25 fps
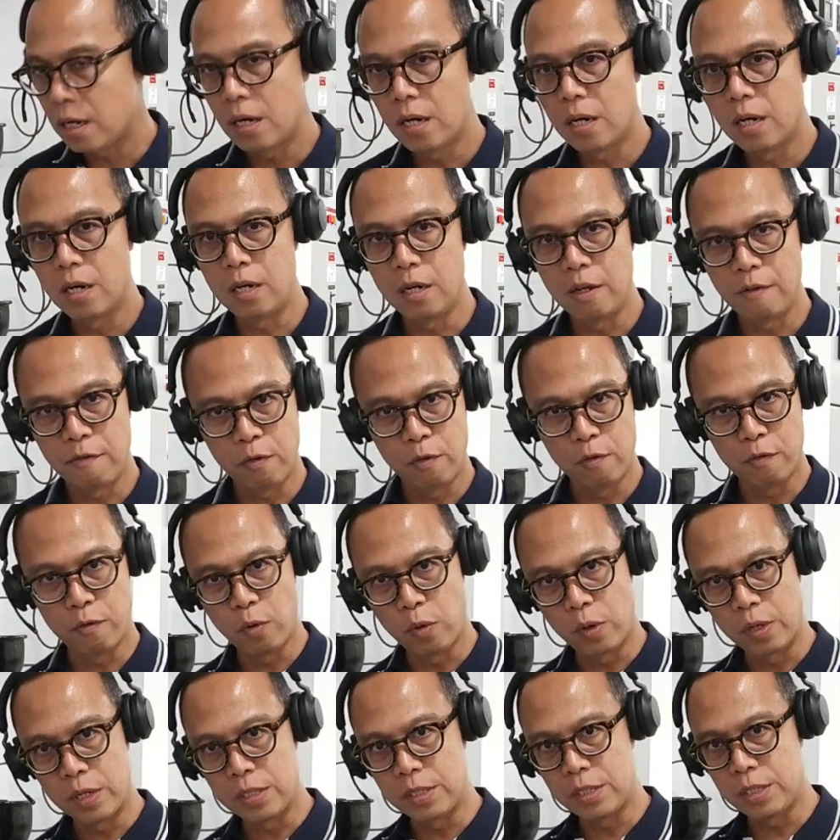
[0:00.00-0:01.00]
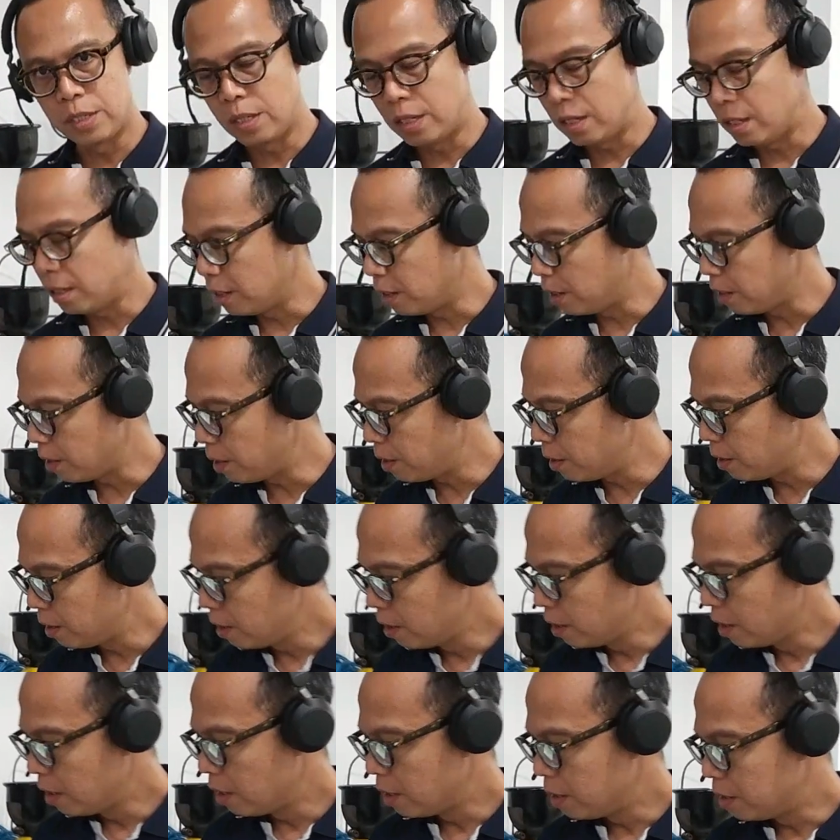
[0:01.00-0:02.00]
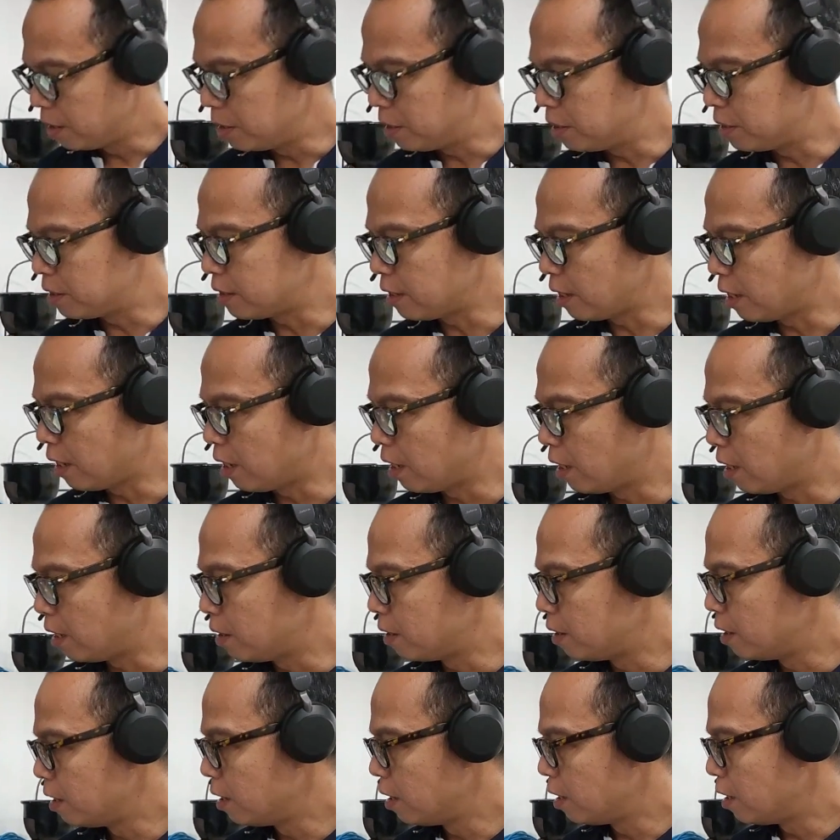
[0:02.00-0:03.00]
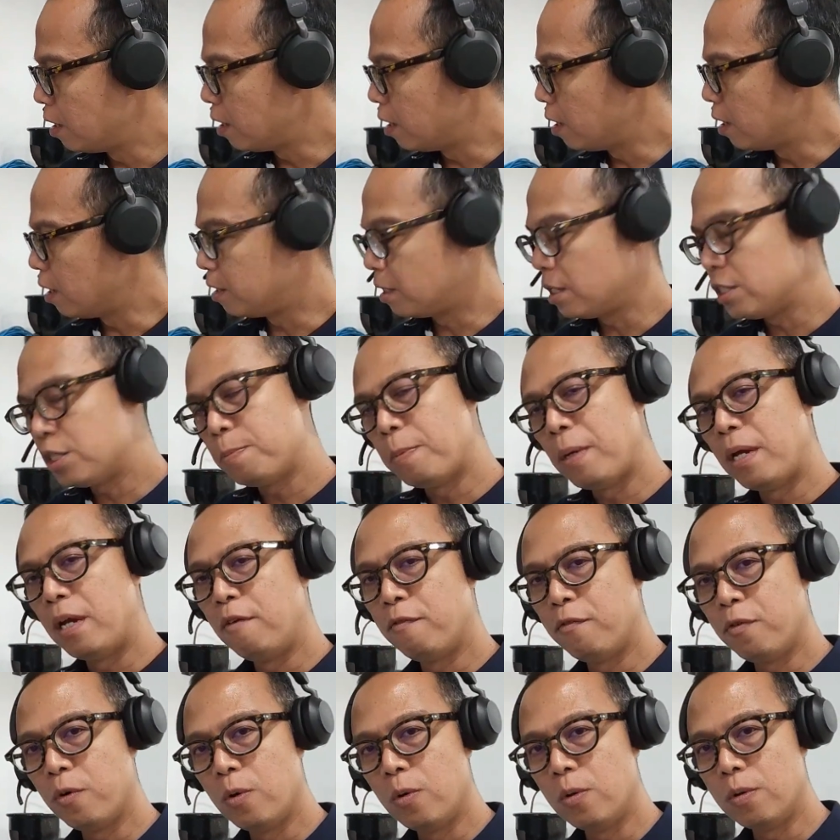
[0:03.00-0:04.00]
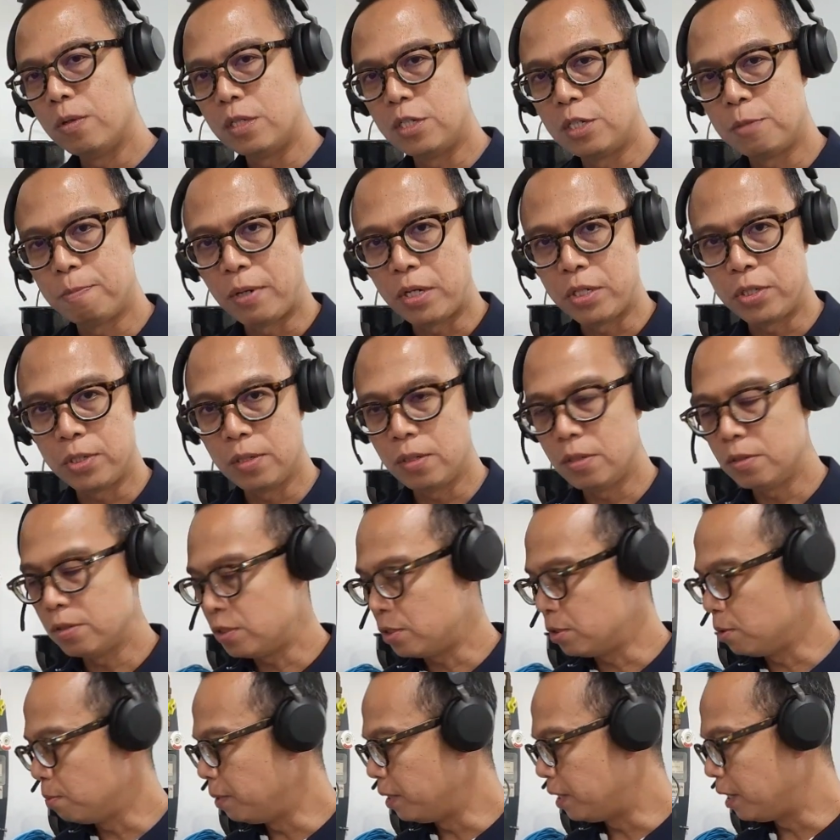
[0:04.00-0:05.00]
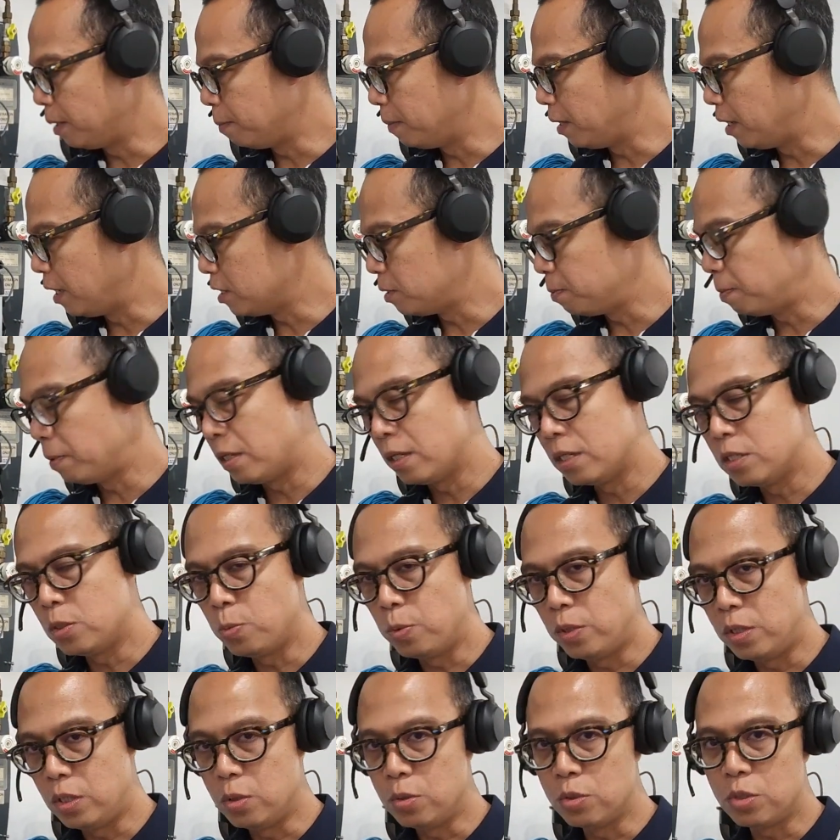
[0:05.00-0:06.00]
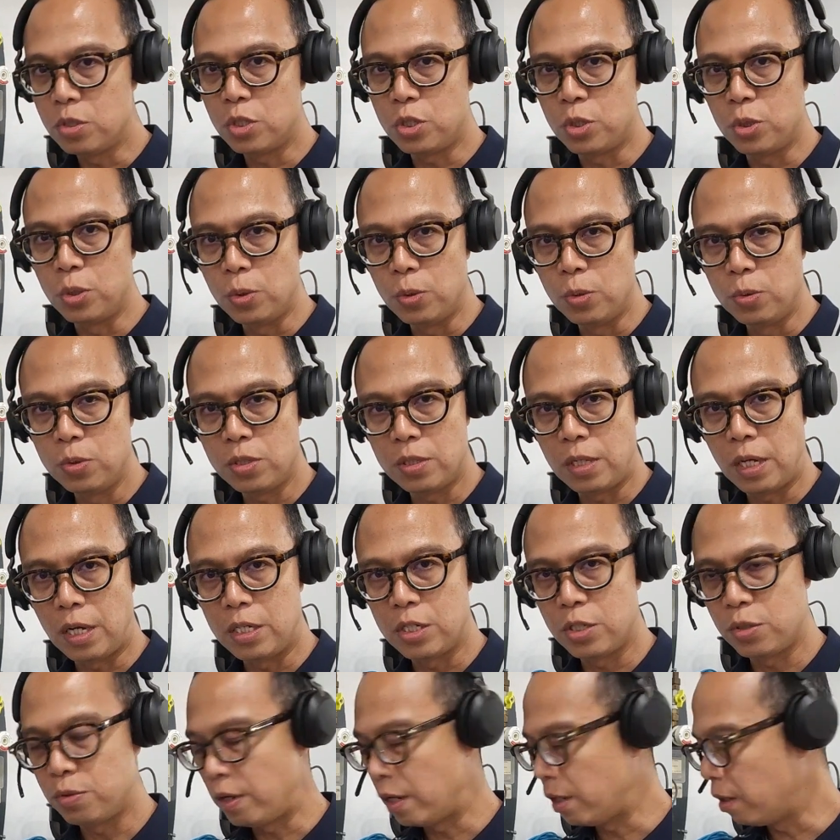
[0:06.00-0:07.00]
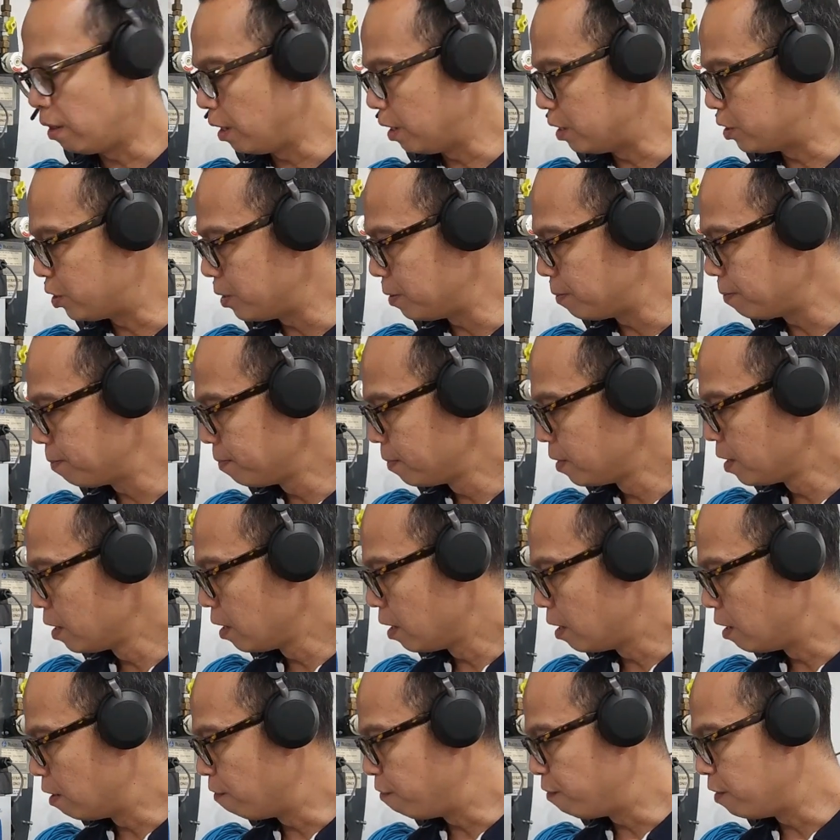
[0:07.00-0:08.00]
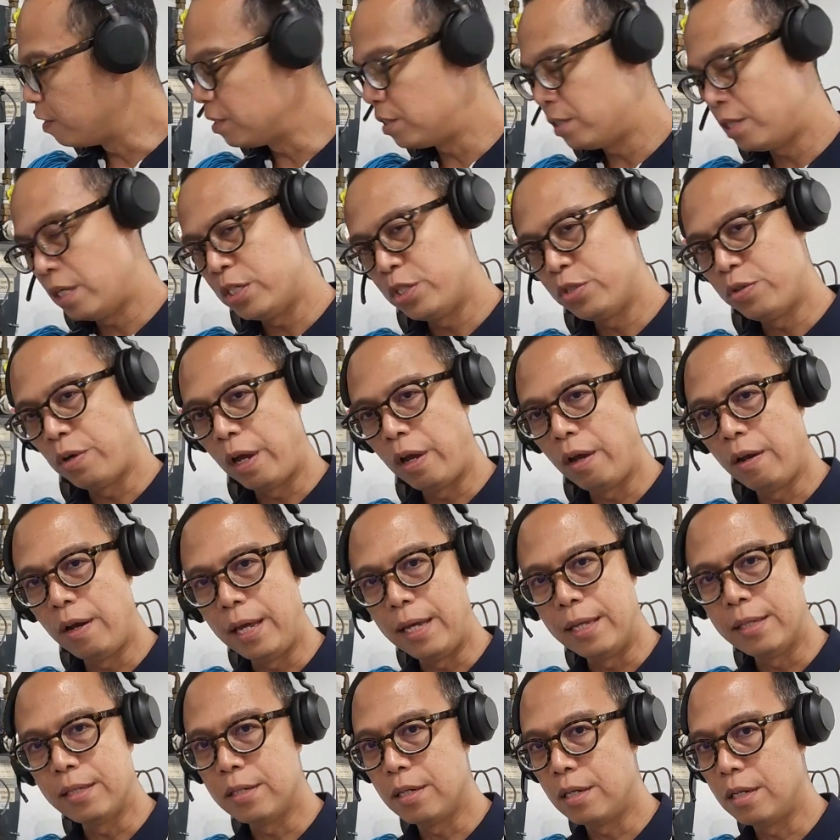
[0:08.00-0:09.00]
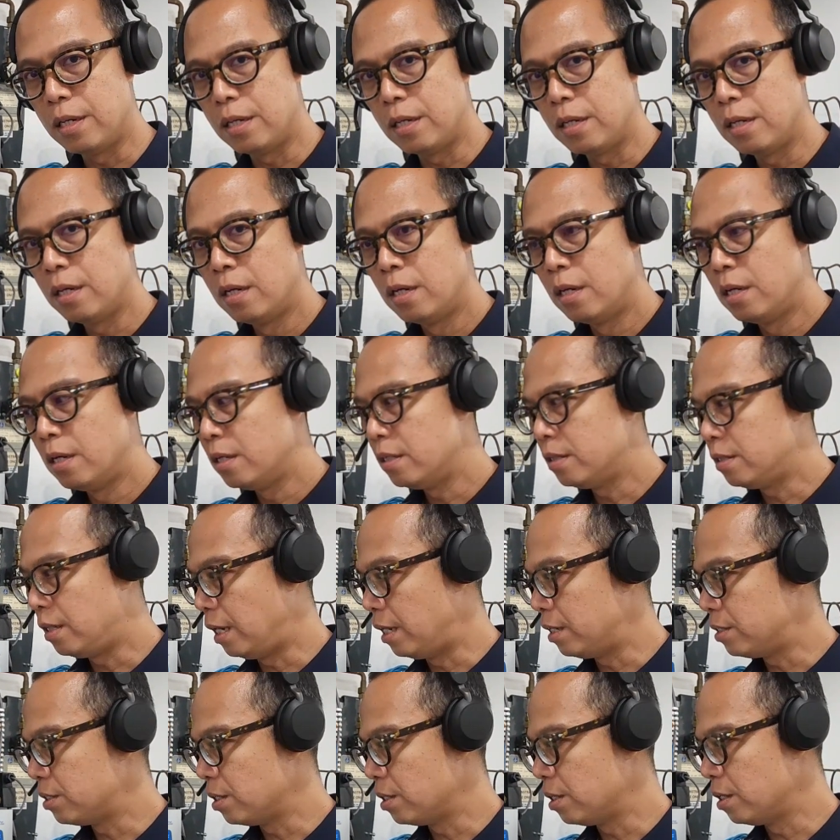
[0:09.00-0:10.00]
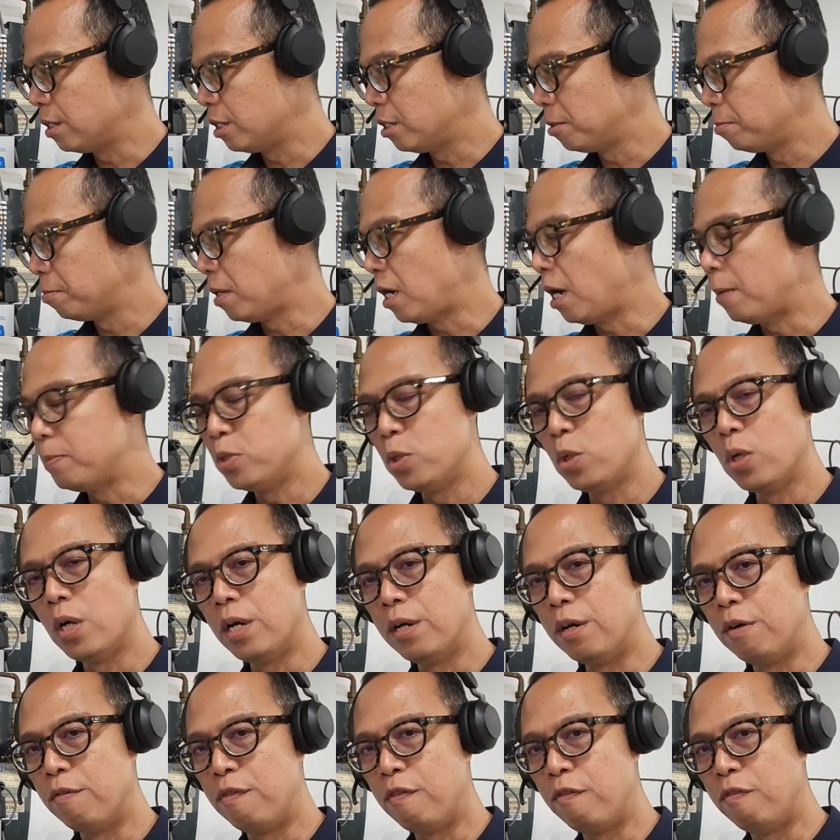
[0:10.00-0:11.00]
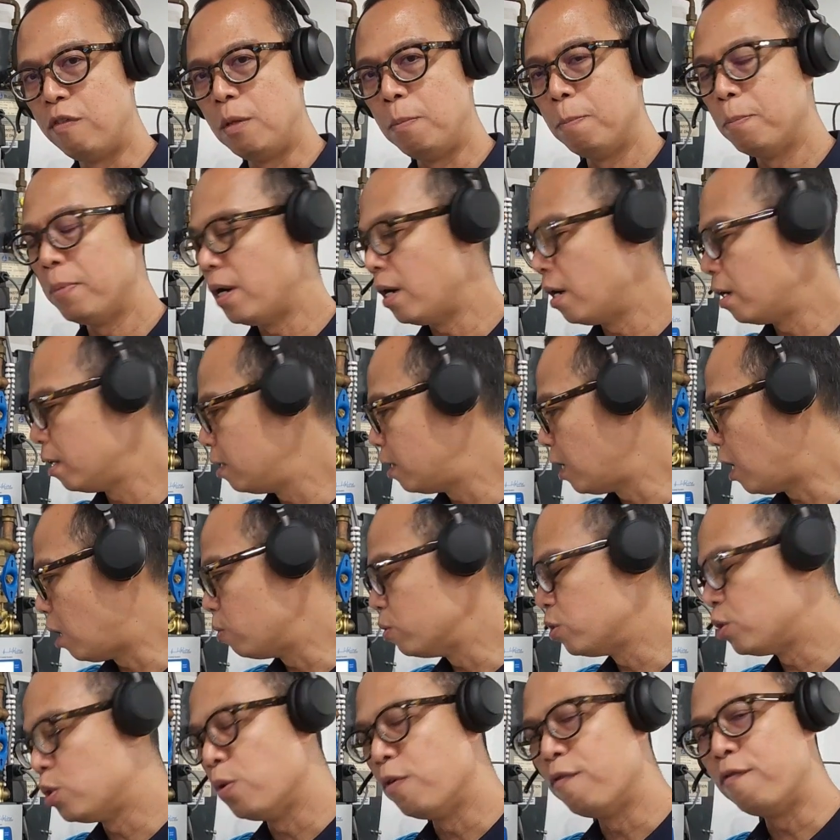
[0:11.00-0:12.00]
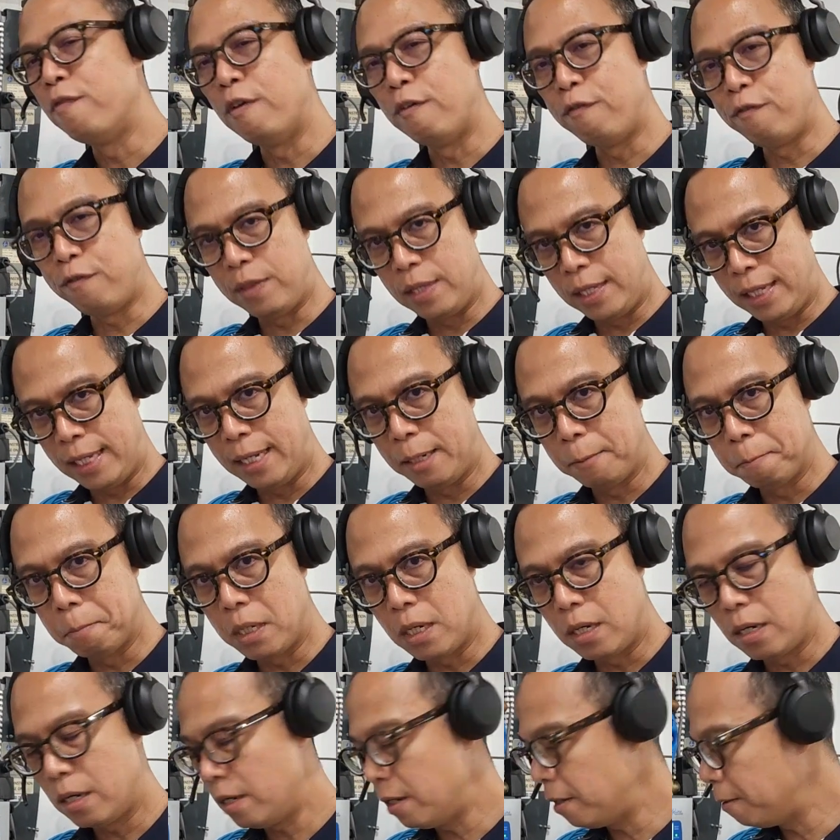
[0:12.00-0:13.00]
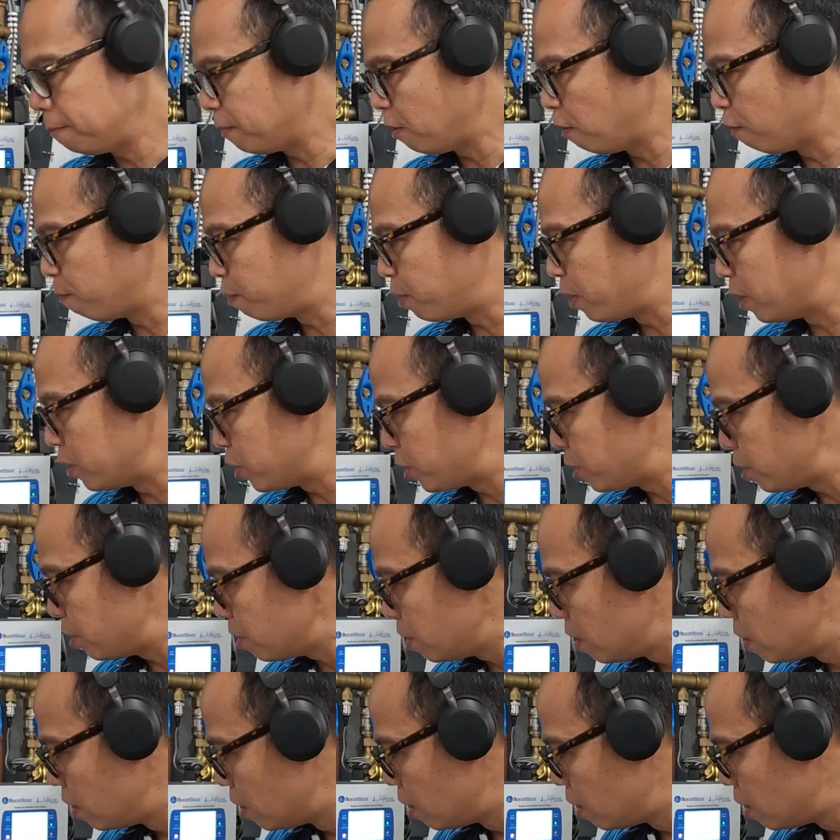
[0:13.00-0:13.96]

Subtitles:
if you focus in here, this is this manifold is special to BeaconMedaes because we use two-stage regulation. The first stage regulator takes up to 150 bar down to 15 bar of pressure.